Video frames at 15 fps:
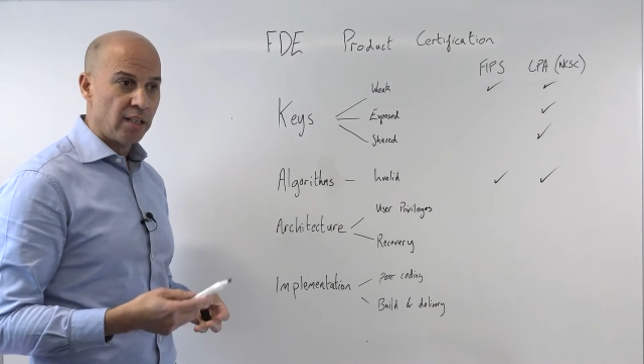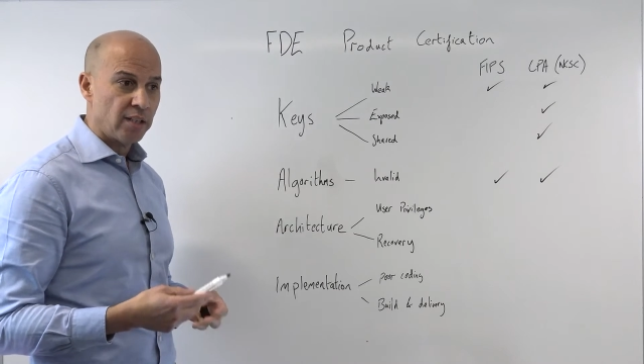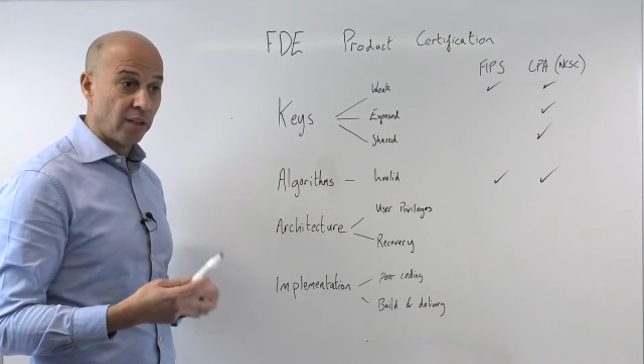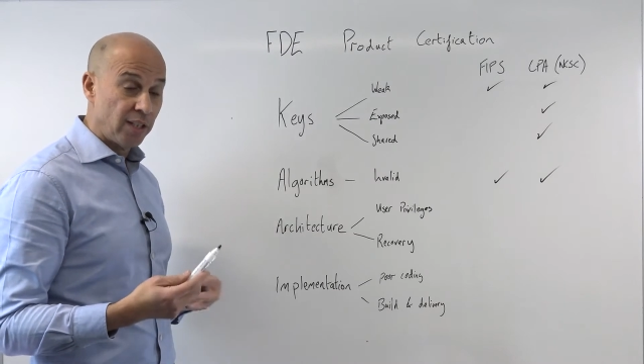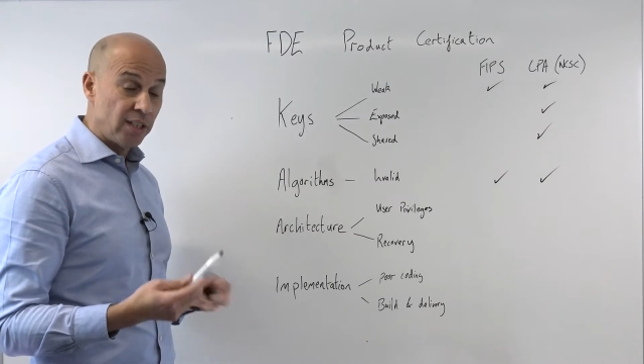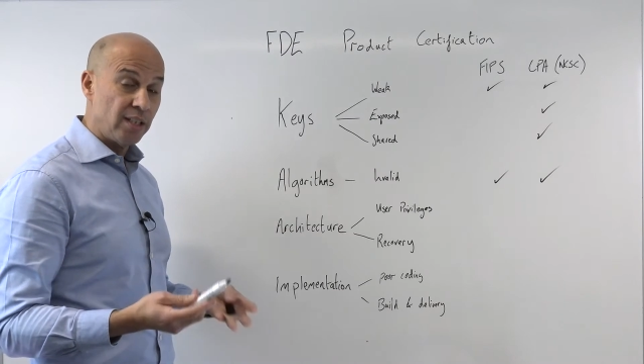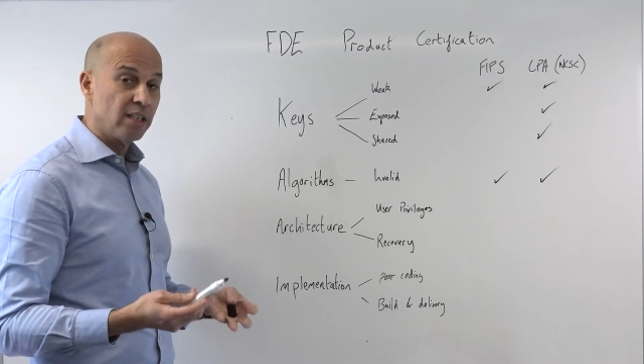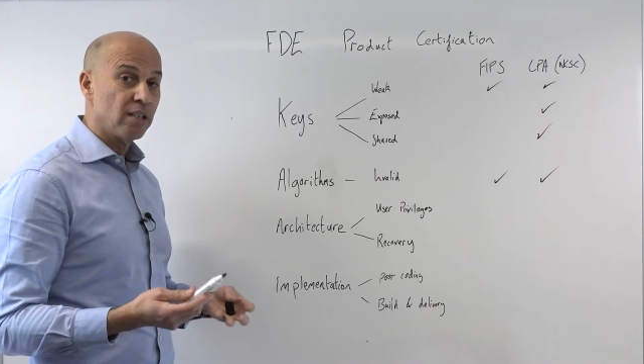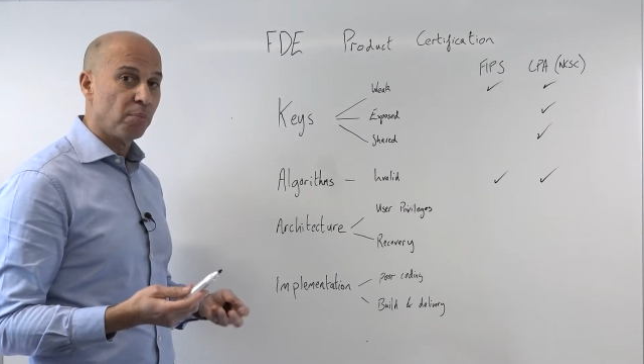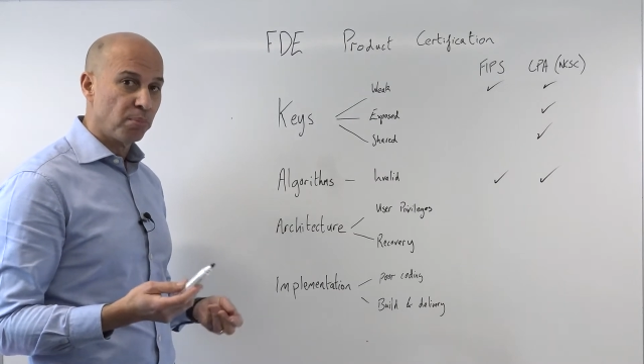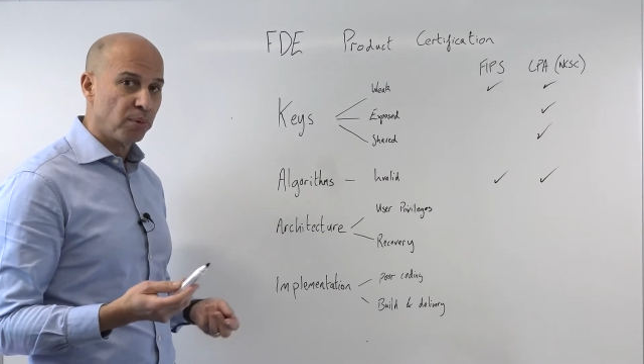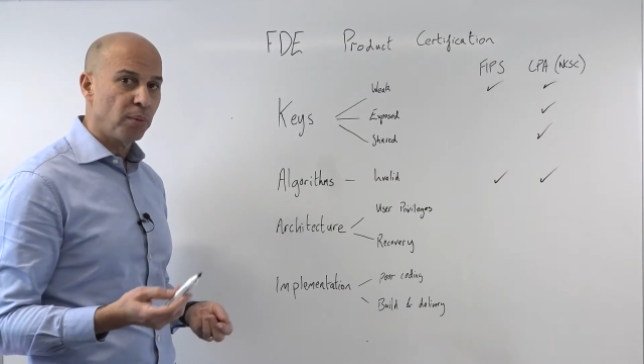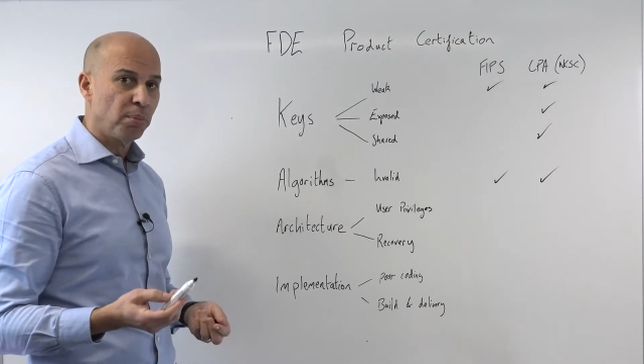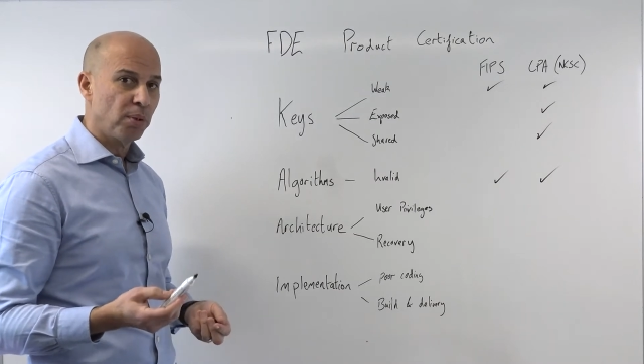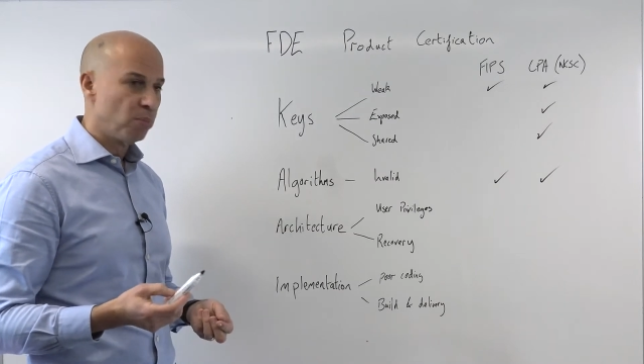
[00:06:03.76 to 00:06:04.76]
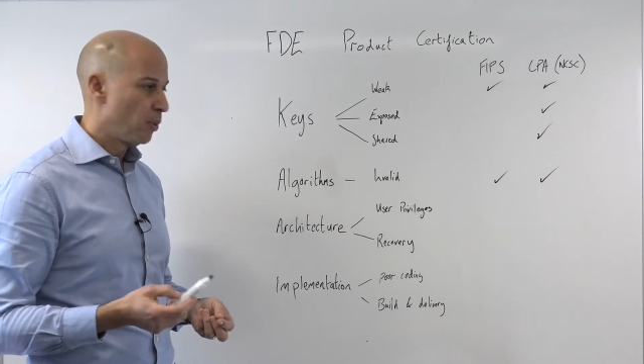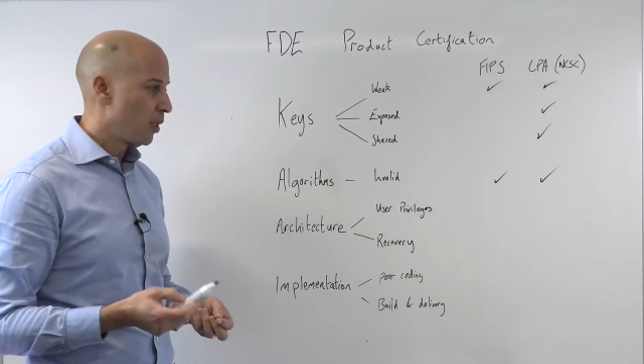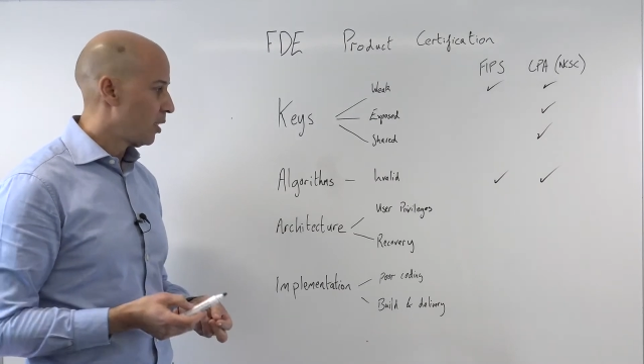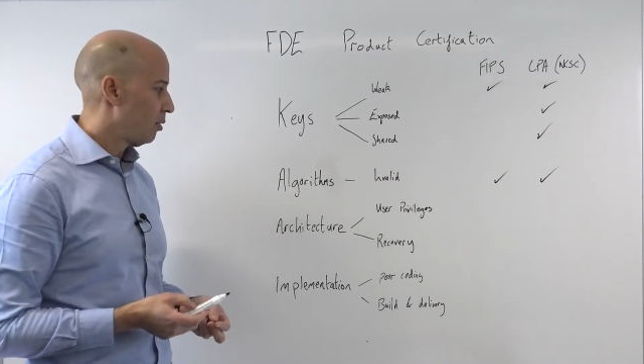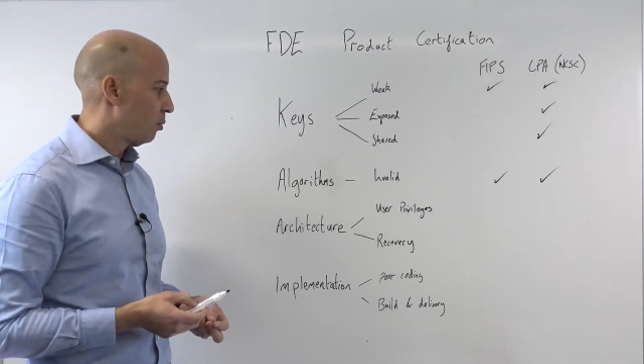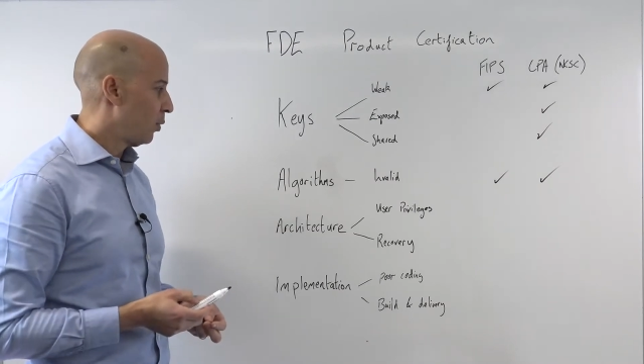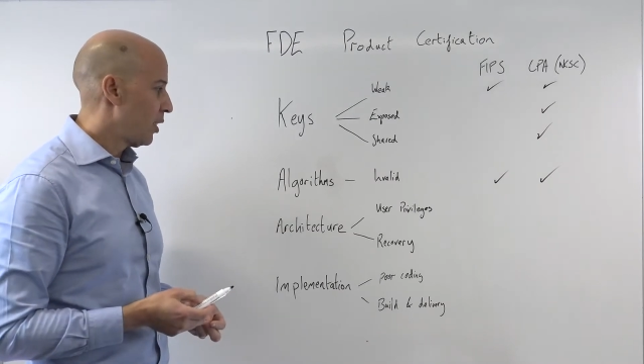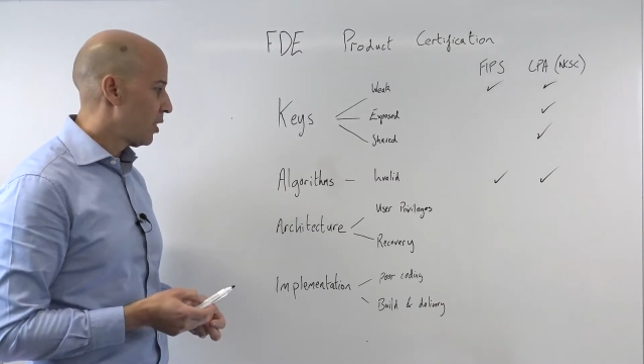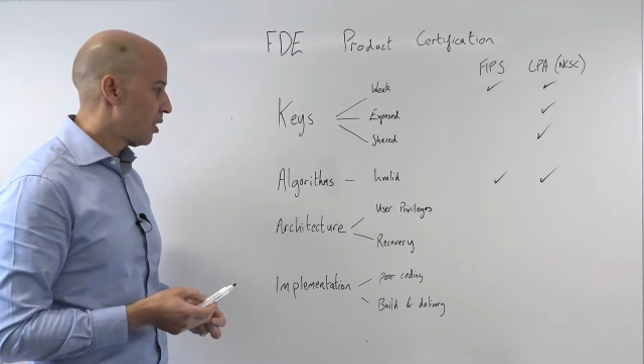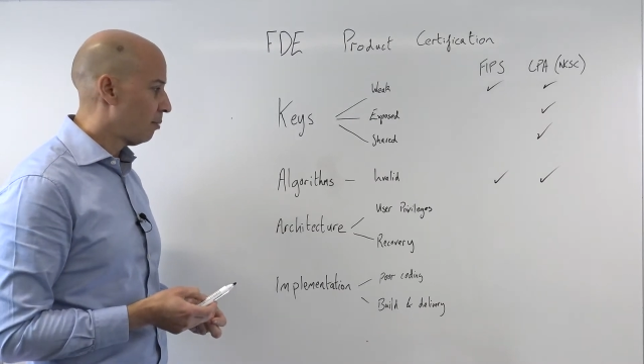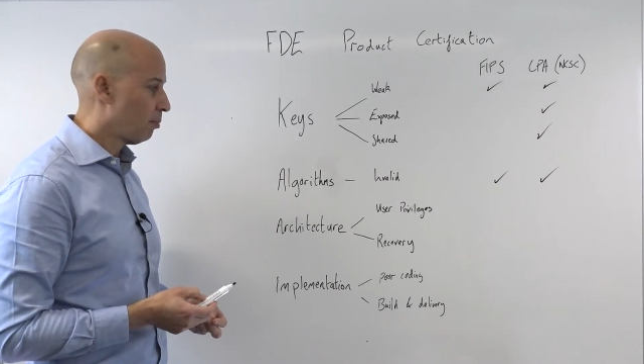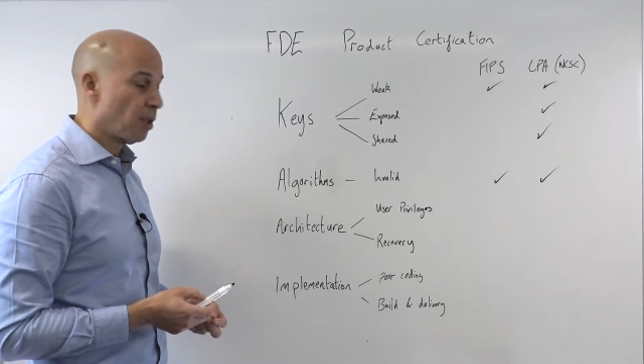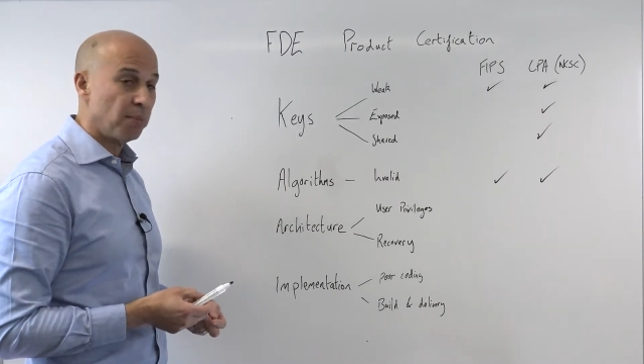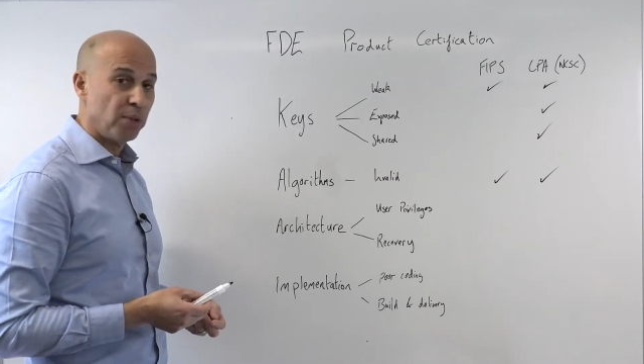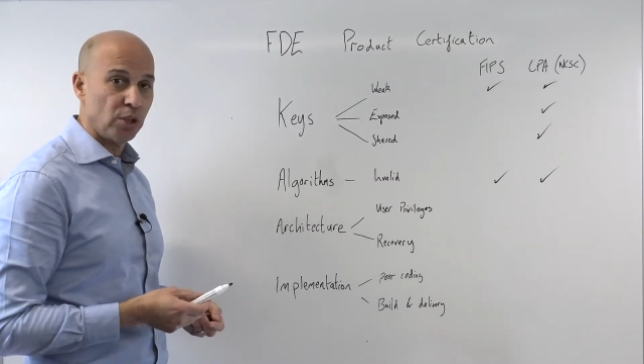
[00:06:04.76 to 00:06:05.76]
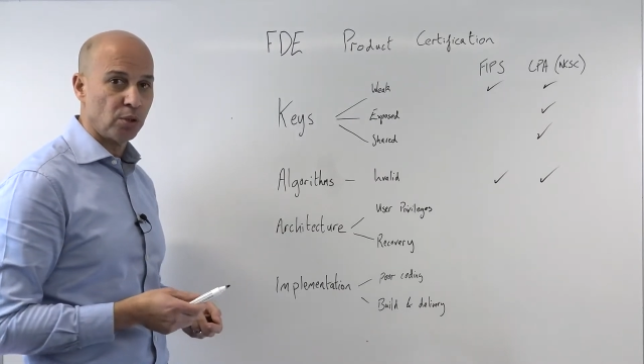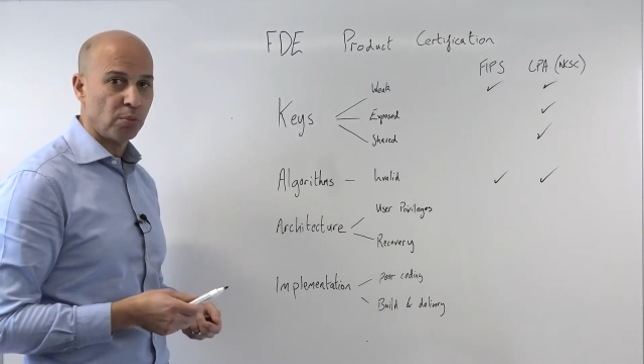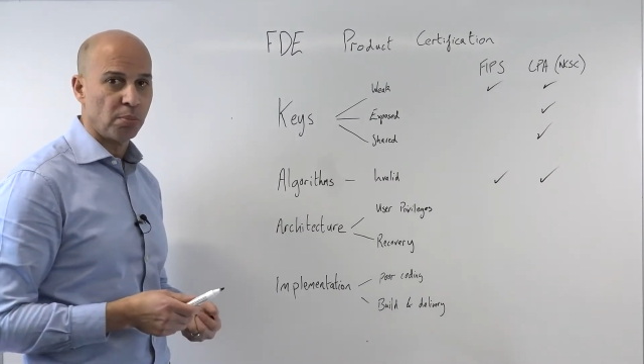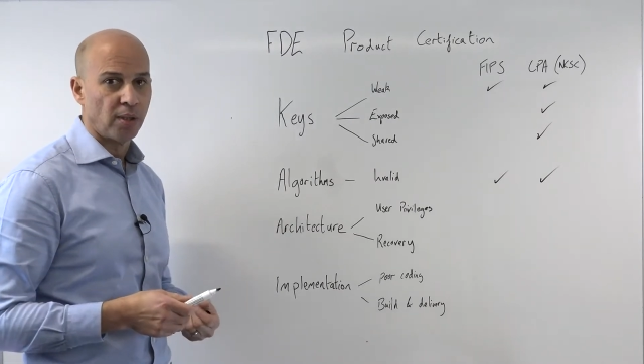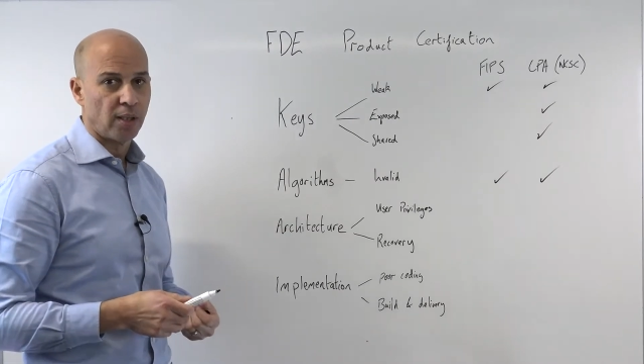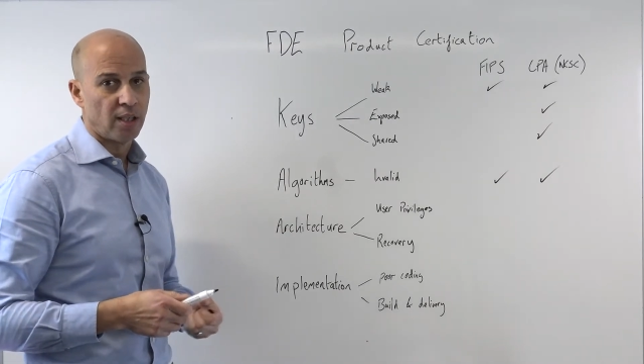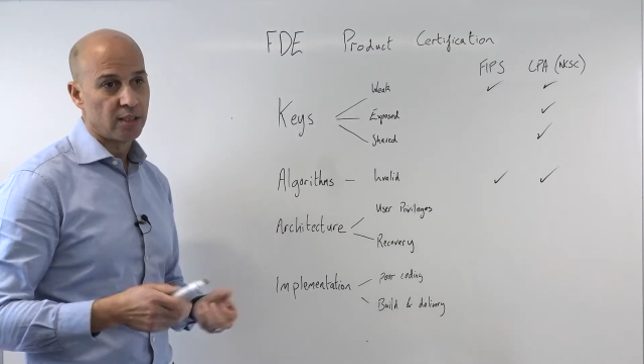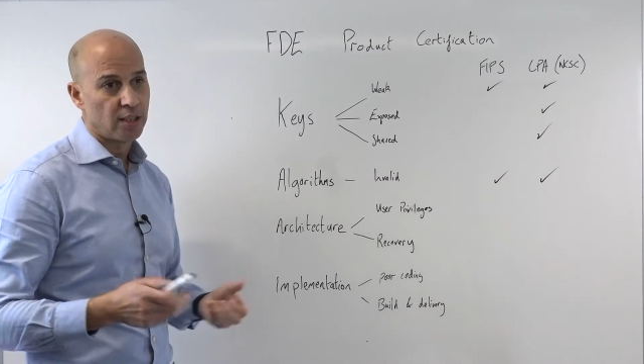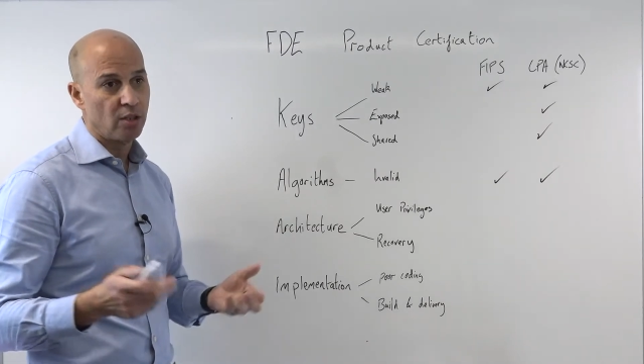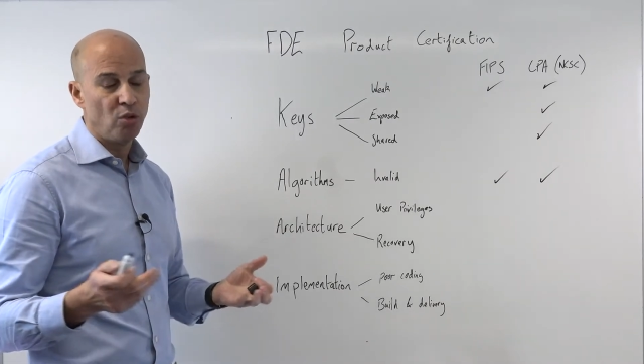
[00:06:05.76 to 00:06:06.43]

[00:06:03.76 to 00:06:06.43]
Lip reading: So this is a problem with some commercial products.